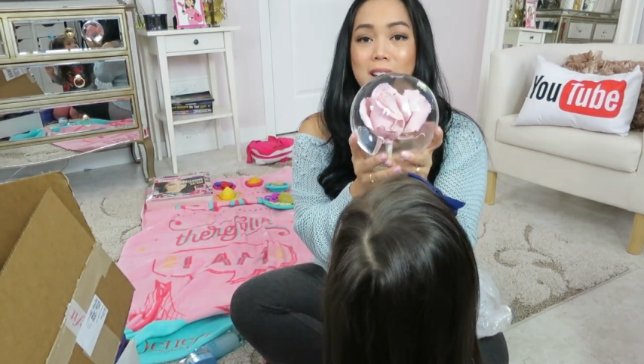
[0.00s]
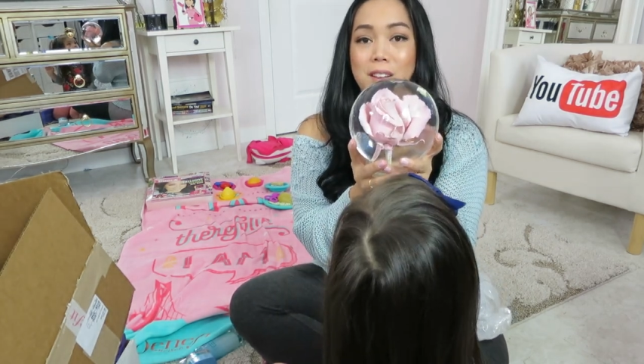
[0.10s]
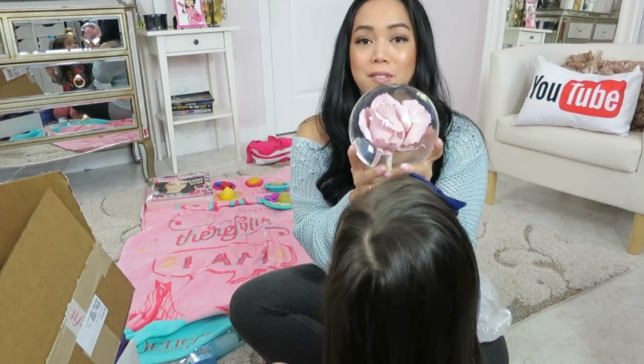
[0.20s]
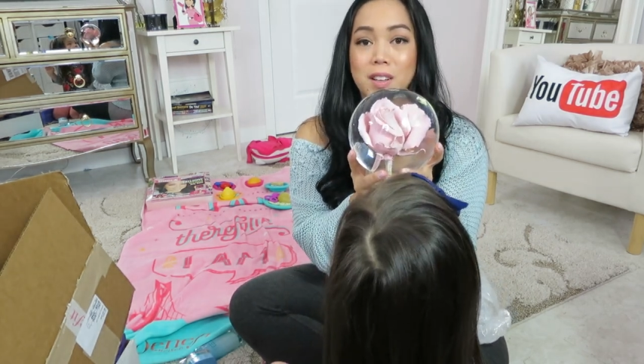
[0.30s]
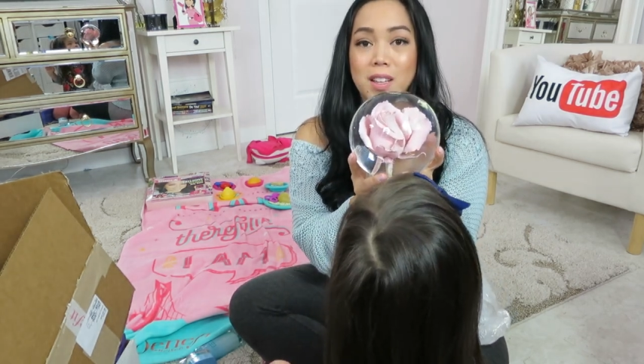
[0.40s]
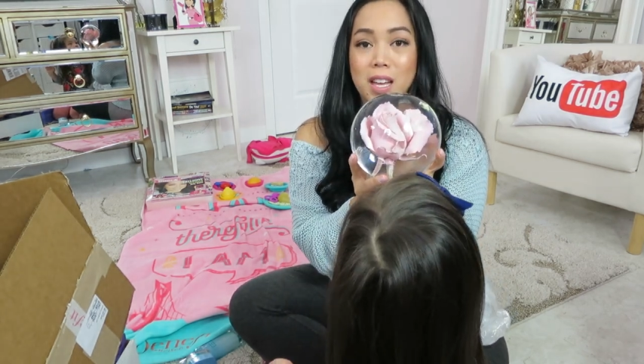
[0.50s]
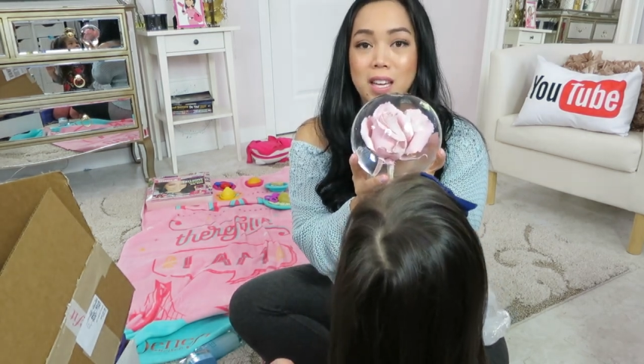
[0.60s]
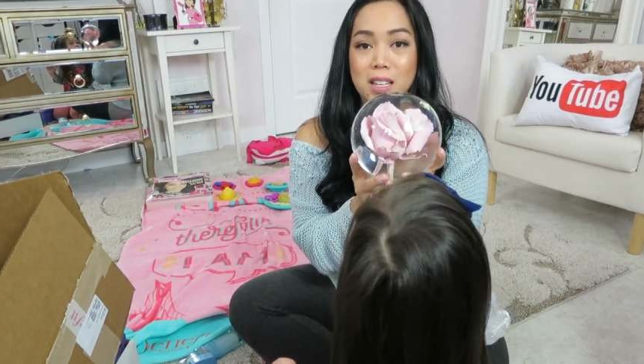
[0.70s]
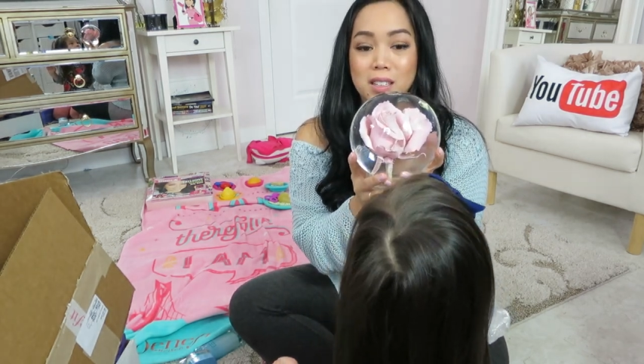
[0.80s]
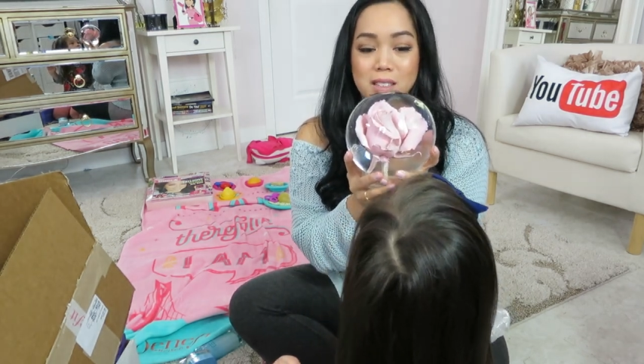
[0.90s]
I feel
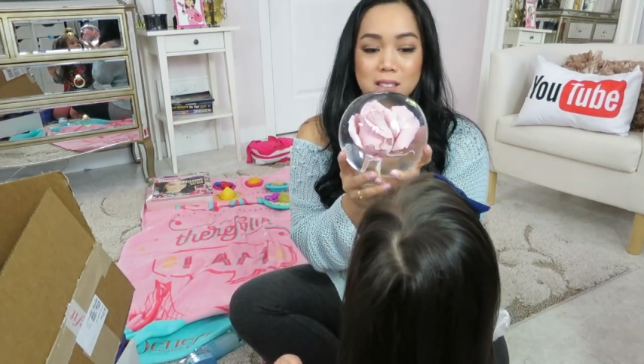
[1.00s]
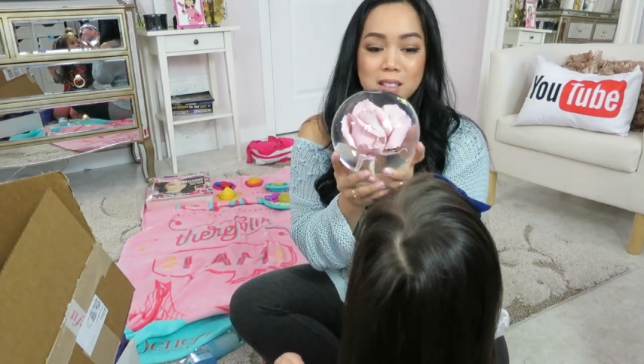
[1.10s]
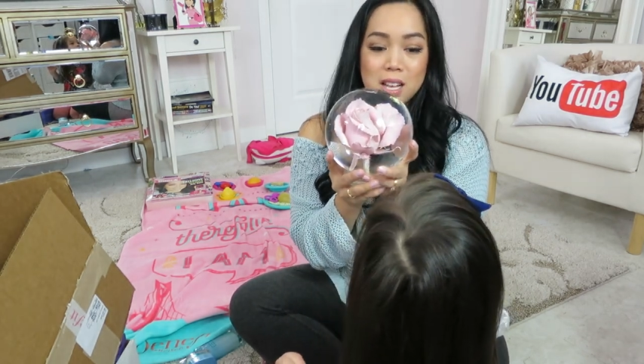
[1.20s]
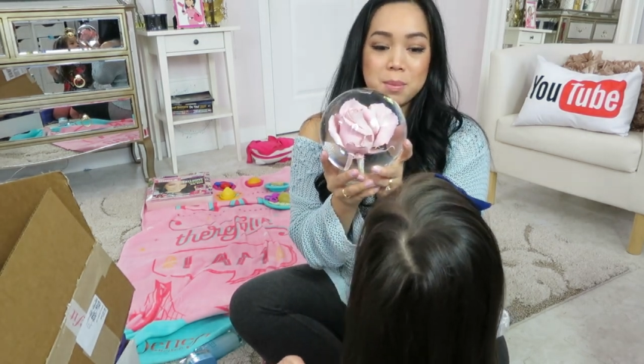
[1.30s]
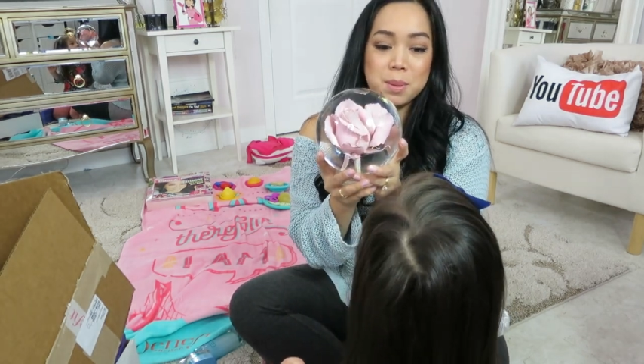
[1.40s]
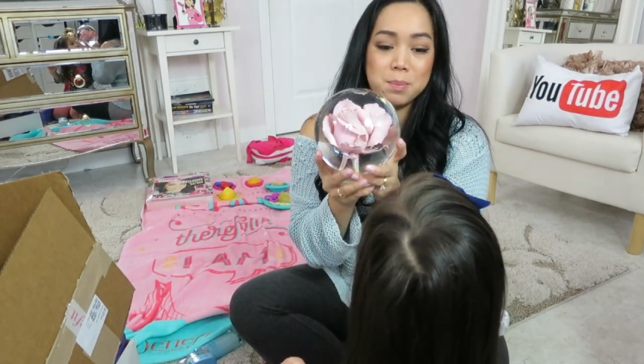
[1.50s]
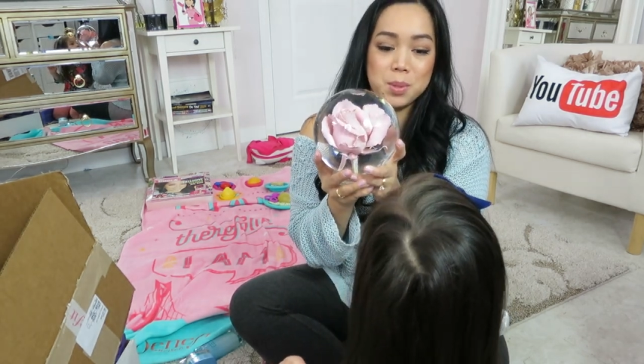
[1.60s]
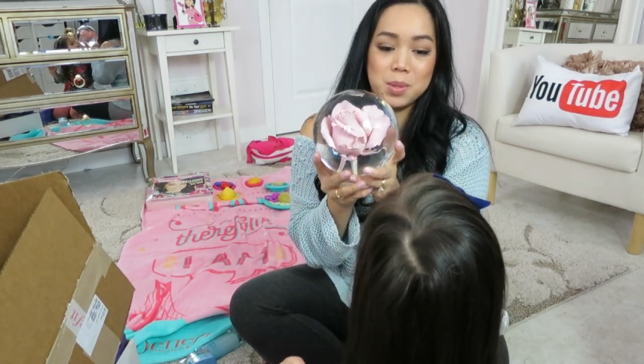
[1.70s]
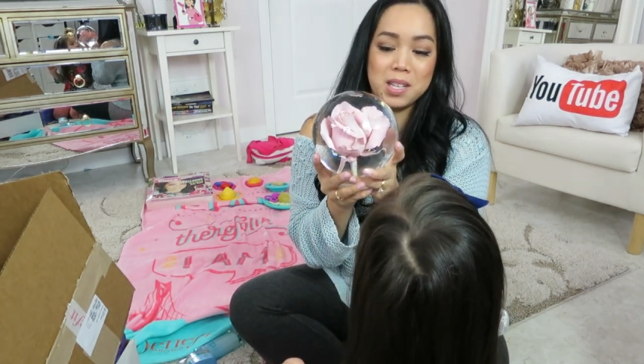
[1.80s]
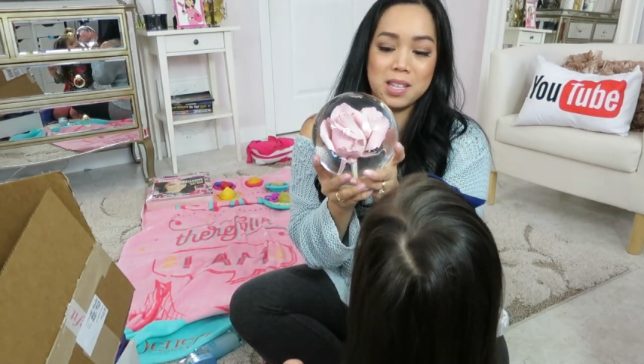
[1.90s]
like I'm in
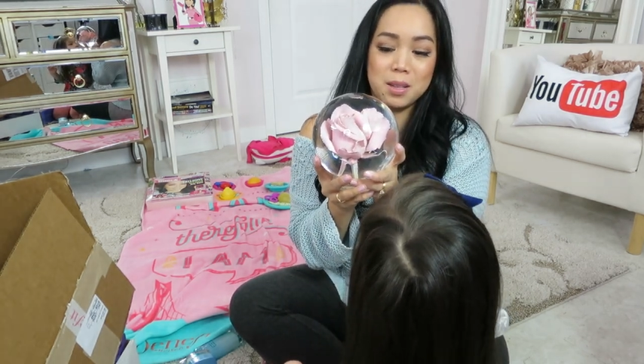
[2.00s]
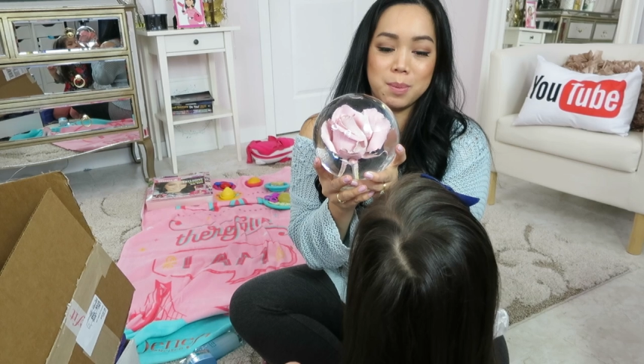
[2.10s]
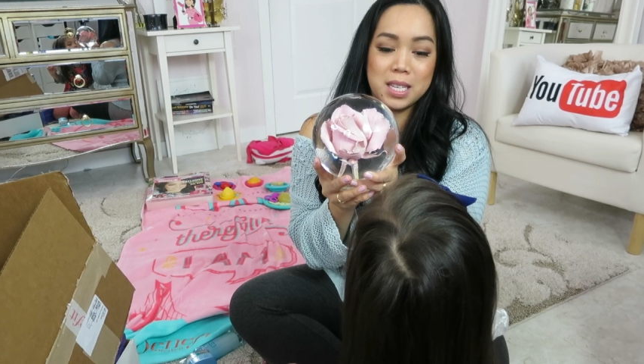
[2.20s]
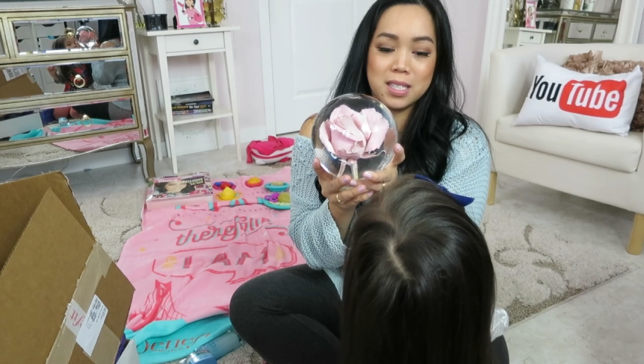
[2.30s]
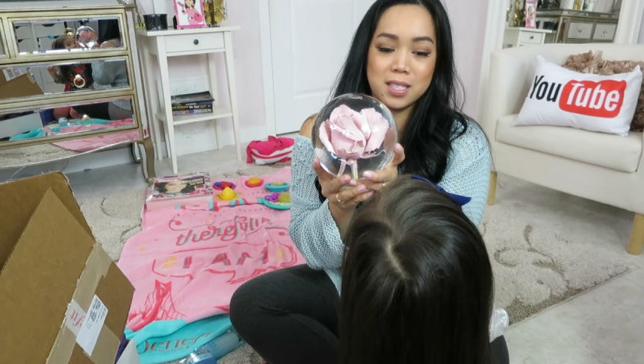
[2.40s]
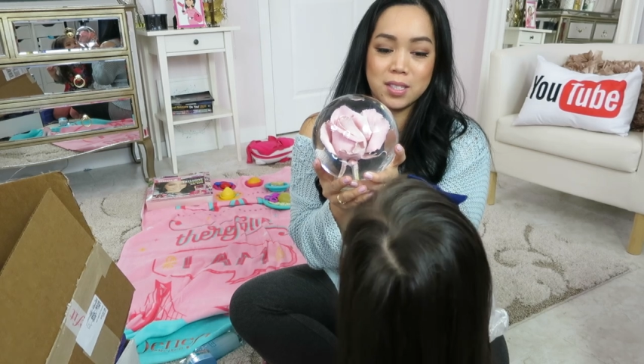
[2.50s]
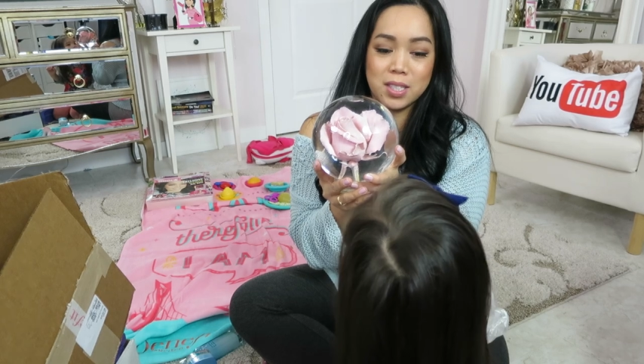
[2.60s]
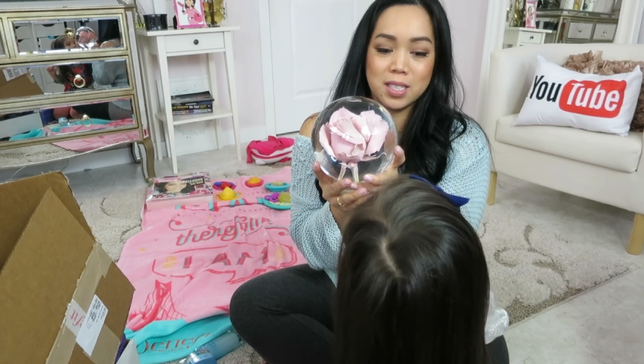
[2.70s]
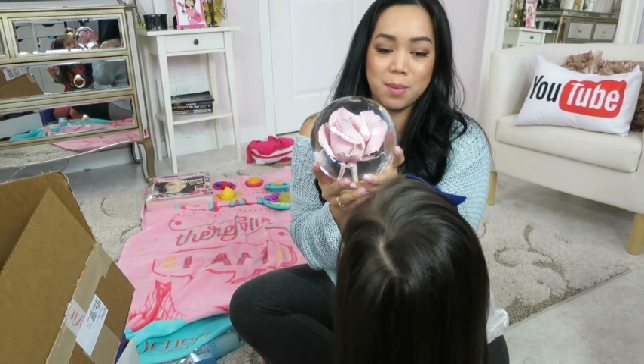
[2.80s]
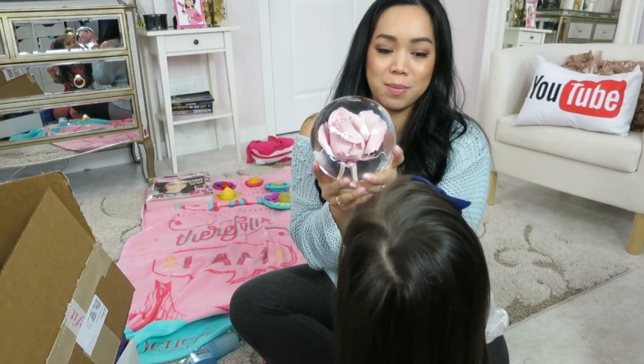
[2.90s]
Beauty and the Beast
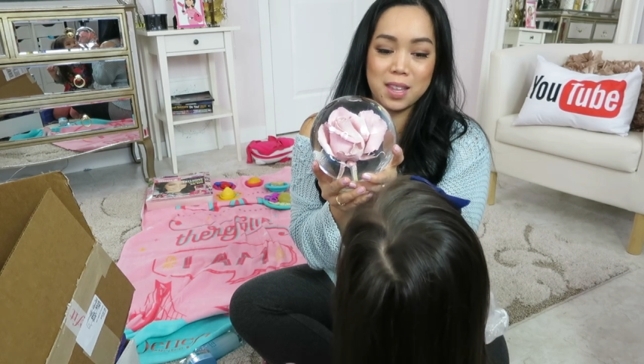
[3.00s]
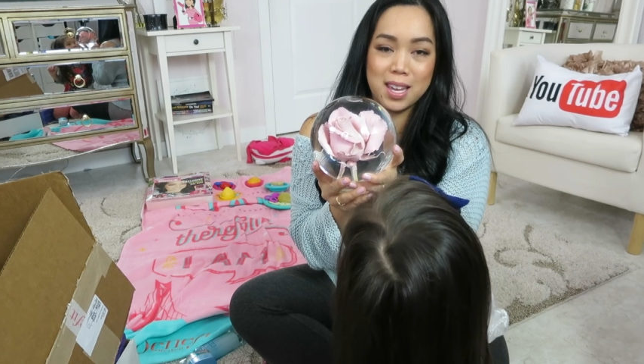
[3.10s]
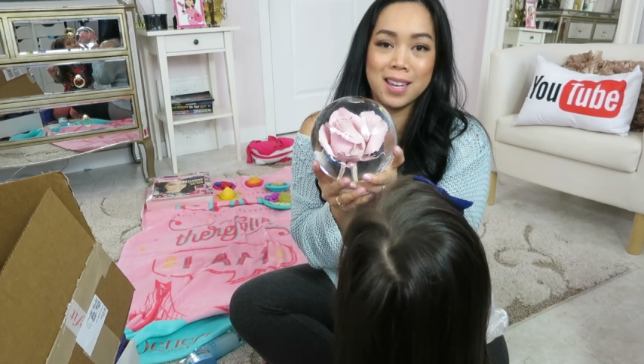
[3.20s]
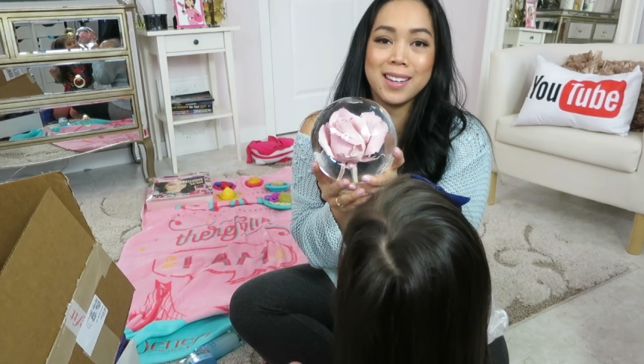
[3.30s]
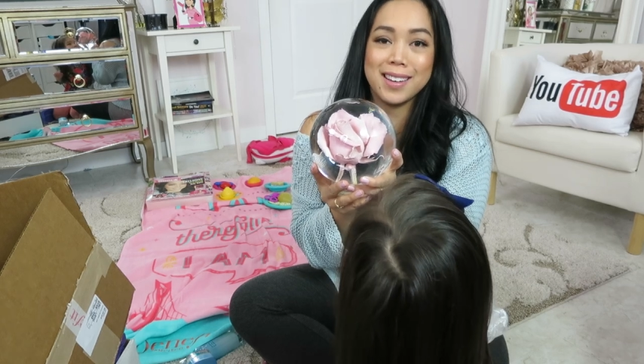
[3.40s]
or something.